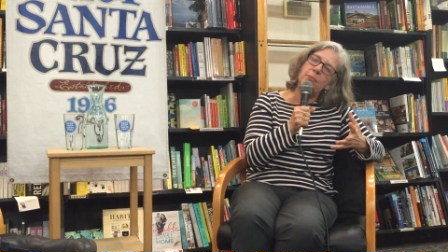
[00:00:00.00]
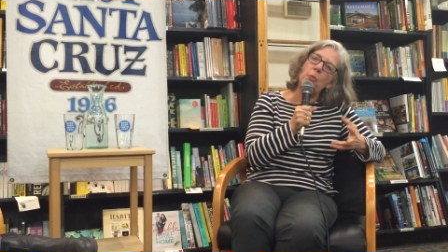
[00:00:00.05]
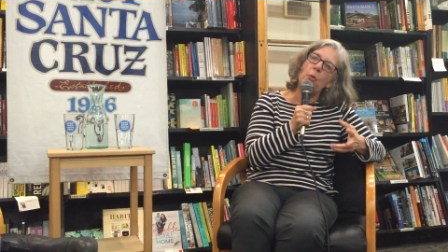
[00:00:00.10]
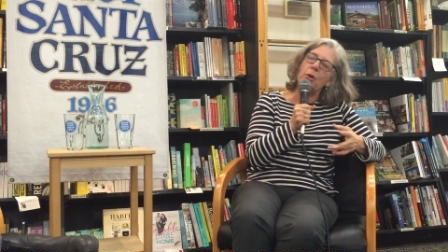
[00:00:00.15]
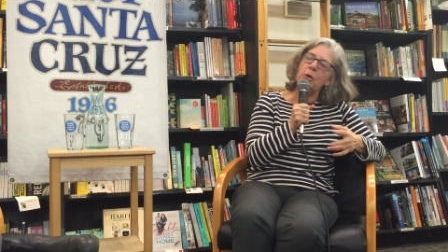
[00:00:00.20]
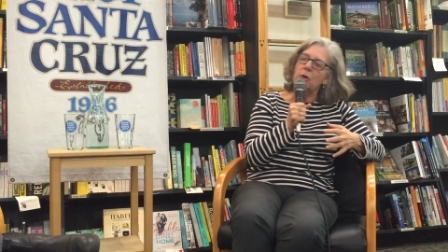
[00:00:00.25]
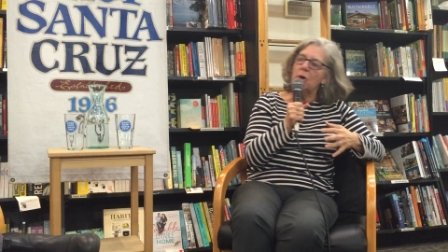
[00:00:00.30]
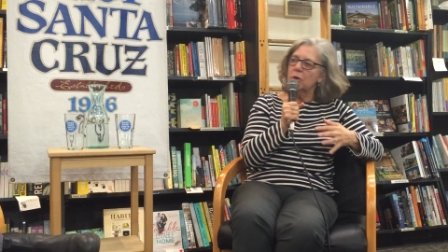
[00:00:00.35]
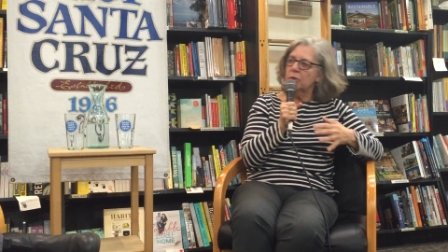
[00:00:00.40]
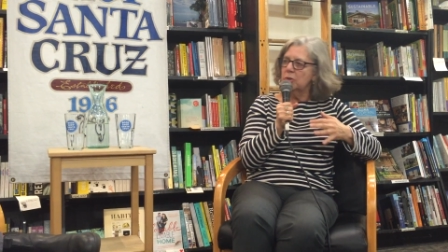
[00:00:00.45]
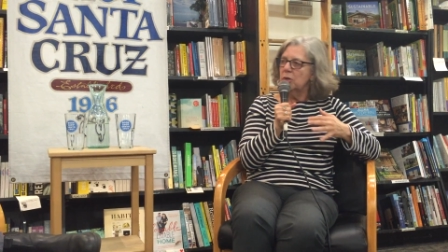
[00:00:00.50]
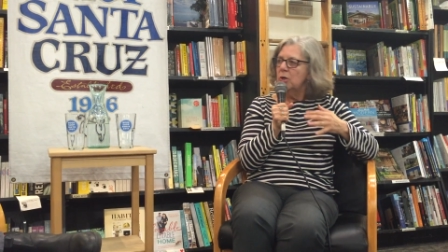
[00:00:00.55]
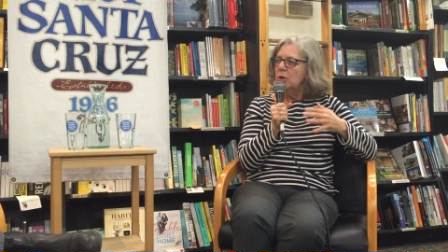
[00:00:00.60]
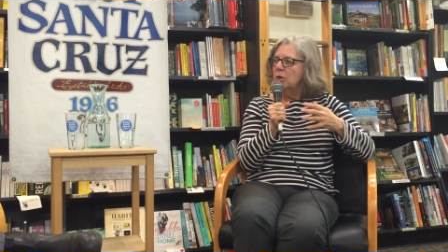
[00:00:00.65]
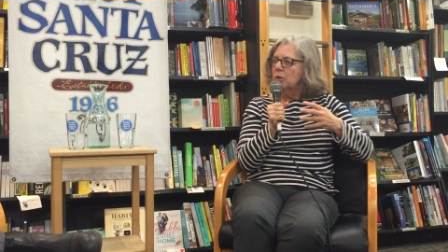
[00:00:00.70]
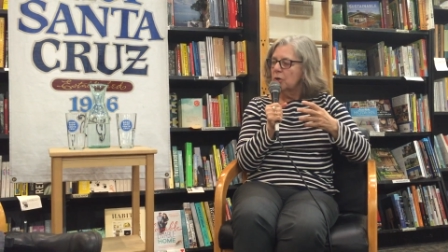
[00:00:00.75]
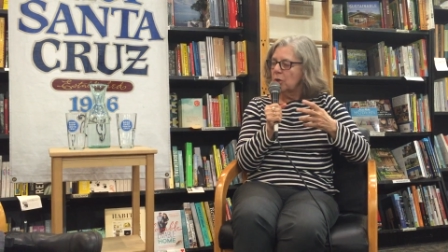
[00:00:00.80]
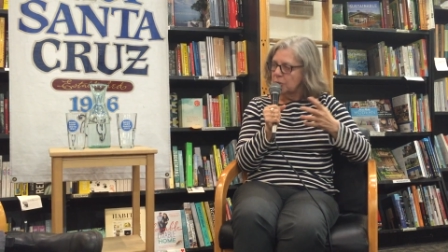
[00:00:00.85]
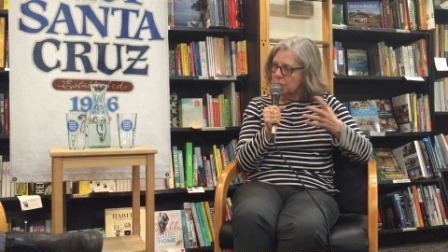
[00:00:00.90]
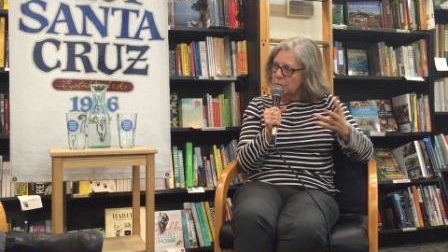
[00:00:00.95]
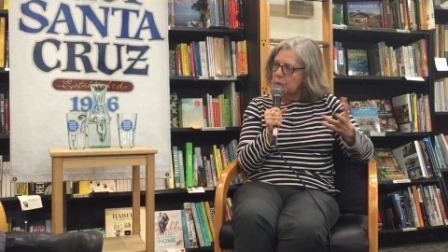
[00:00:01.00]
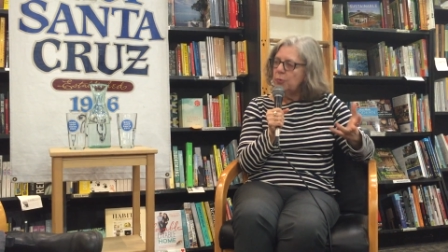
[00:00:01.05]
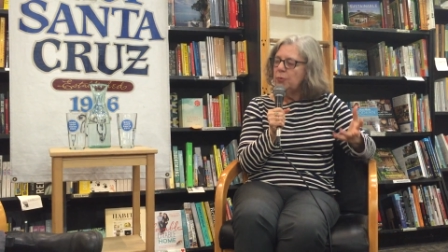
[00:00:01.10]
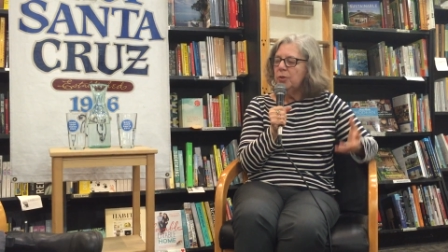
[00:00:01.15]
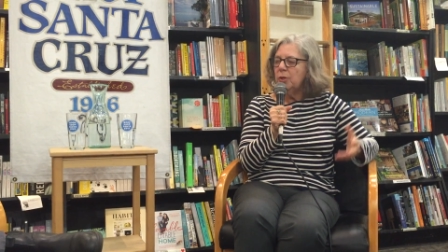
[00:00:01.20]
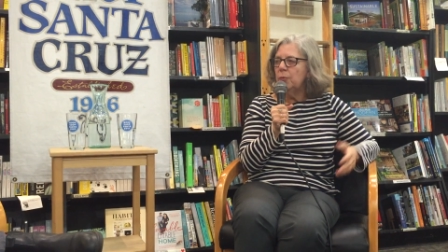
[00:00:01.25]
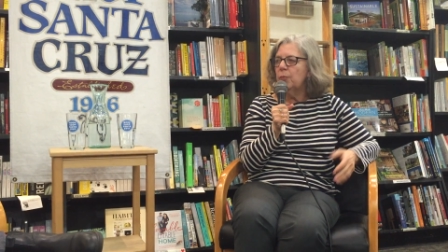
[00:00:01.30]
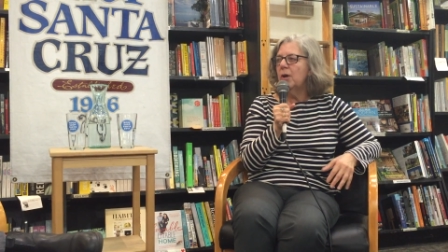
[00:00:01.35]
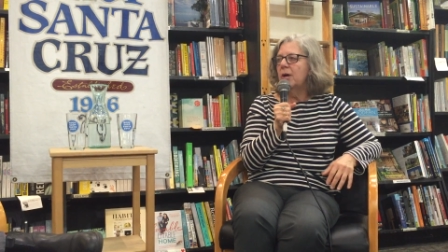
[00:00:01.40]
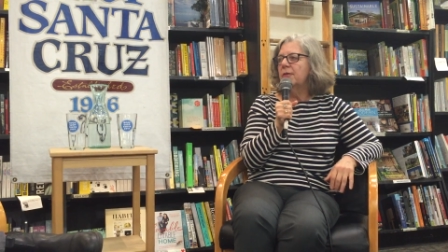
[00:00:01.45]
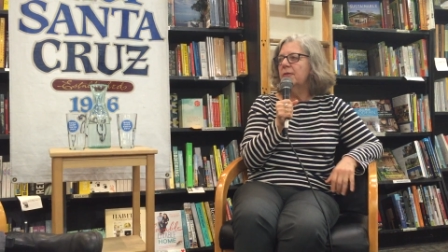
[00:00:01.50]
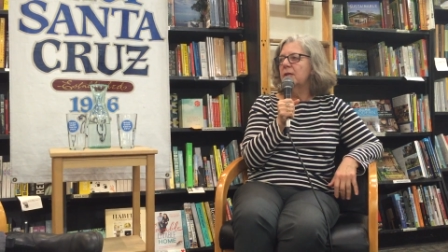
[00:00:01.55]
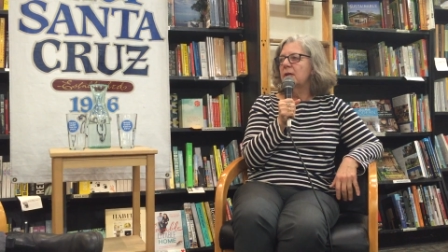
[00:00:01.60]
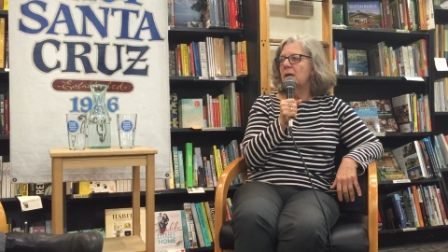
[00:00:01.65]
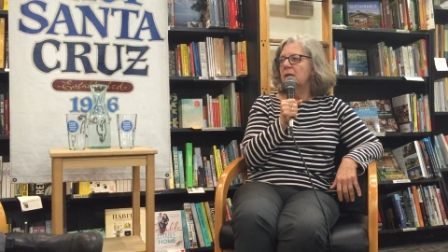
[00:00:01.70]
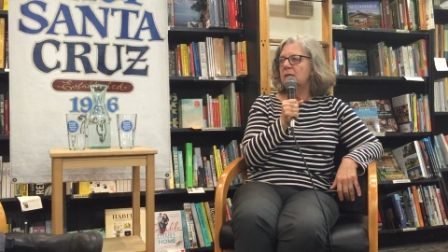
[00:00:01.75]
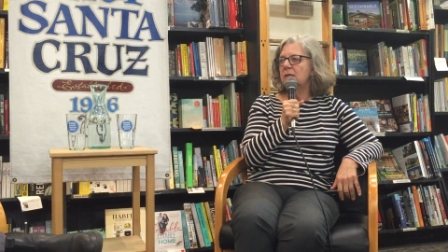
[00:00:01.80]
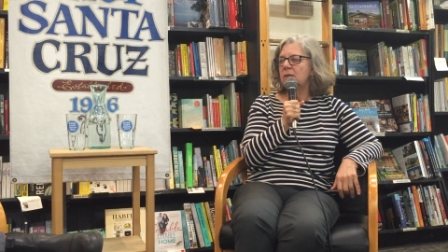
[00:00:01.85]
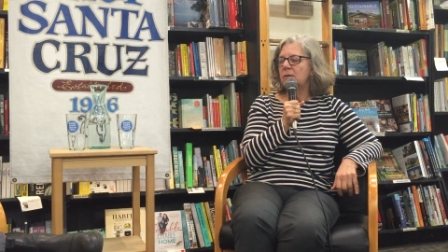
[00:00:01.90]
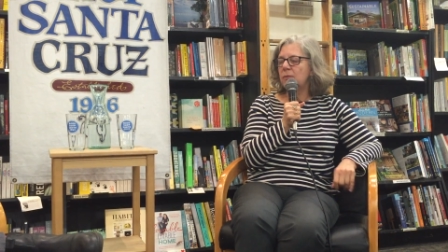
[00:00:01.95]
more car cartoony way that
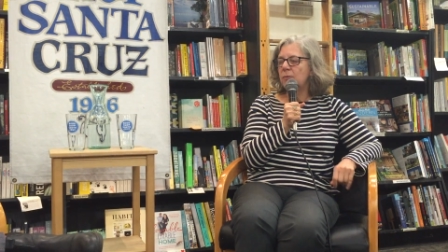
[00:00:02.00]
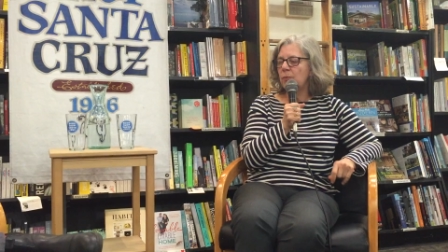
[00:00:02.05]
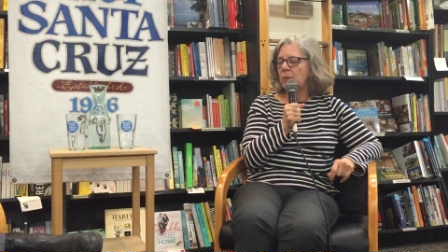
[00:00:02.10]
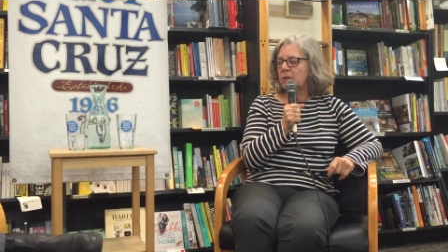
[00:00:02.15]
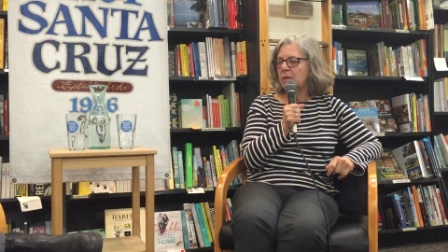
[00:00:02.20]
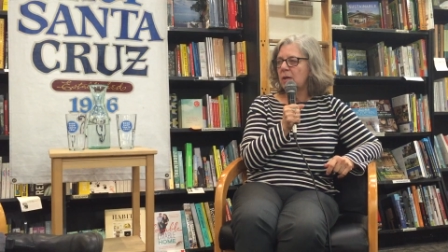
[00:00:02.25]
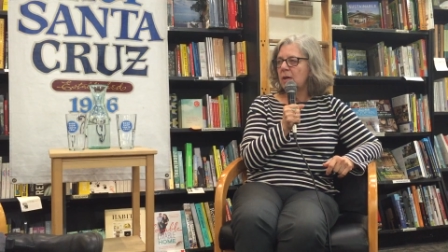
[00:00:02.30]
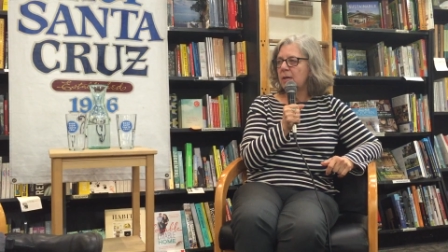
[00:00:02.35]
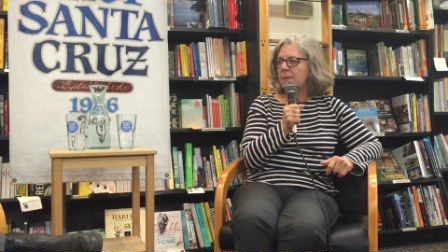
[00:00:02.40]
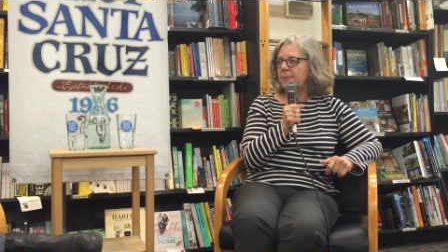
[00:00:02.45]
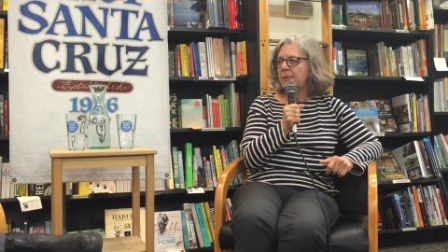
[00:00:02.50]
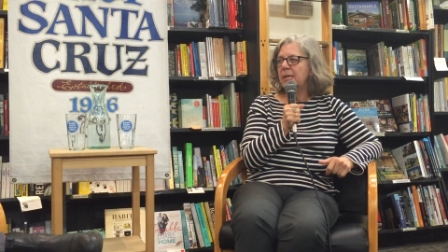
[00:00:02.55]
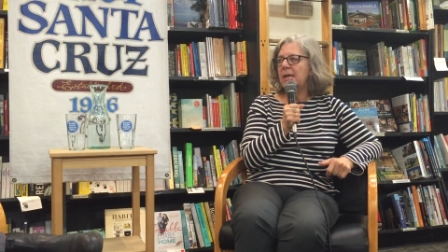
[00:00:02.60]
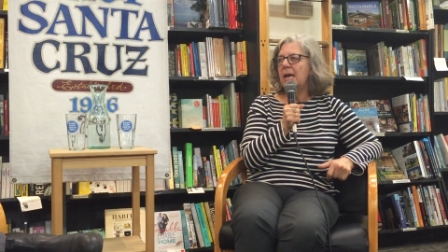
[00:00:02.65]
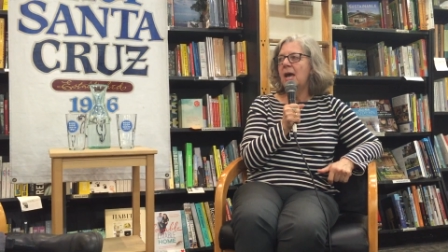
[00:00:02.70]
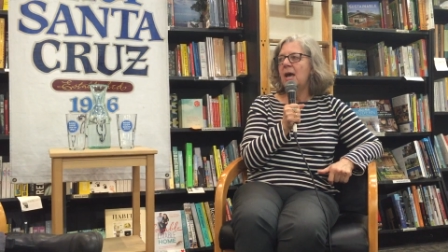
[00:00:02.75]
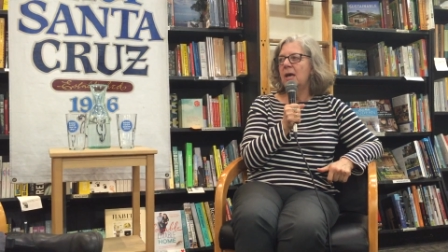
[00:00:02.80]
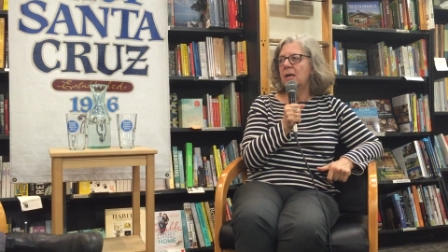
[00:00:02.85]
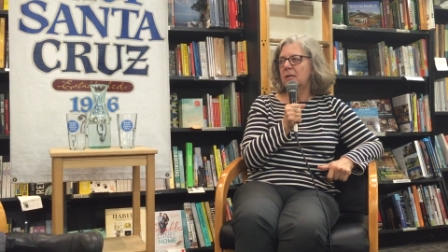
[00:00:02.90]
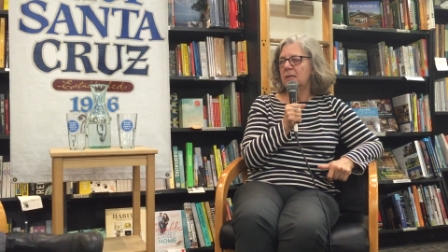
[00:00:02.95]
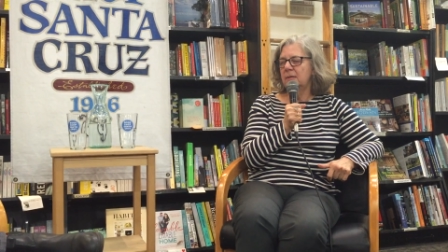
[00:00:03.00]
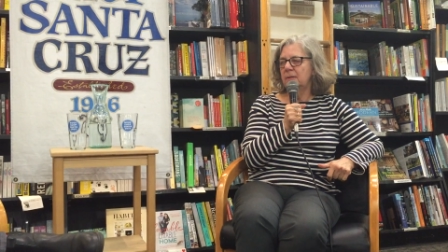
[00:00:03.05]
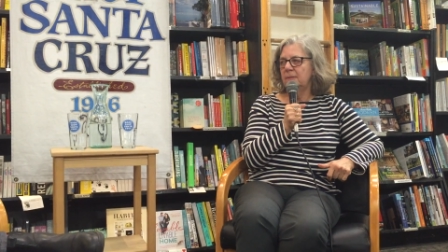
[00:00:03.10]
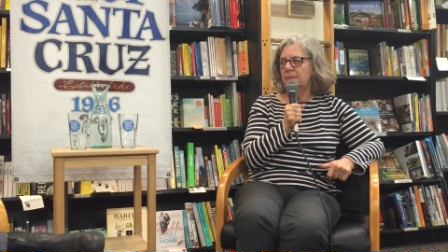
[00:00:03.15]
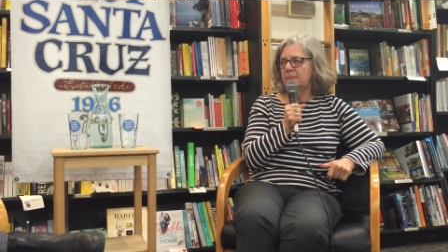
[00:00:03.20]
I did when I began.